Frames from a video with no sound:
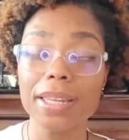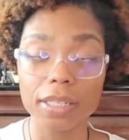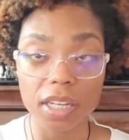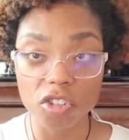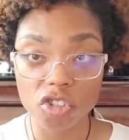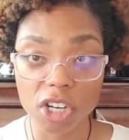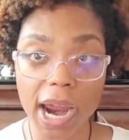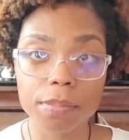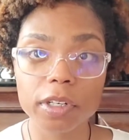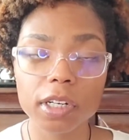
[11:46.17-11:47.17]
this
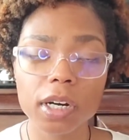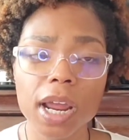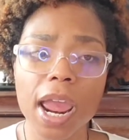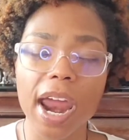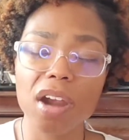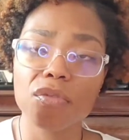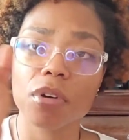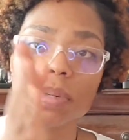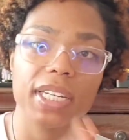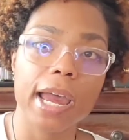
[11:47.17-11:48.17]
chapter and
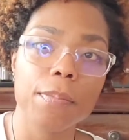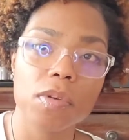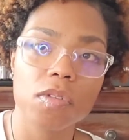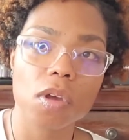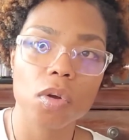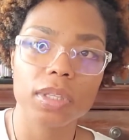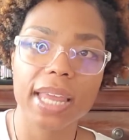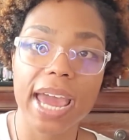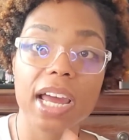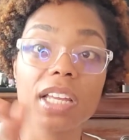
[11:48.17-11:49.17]
from the episode
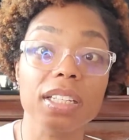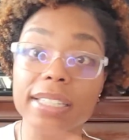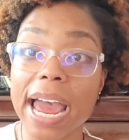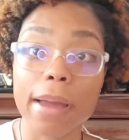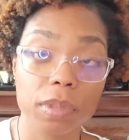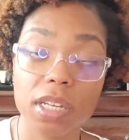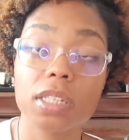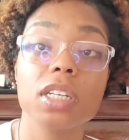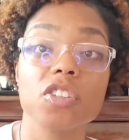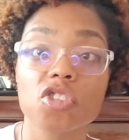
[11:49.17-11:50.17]
that adapted
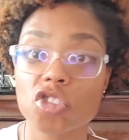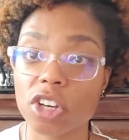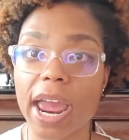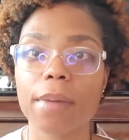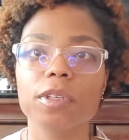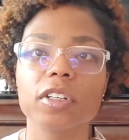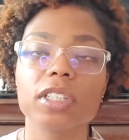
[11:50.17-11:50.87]
this chapter?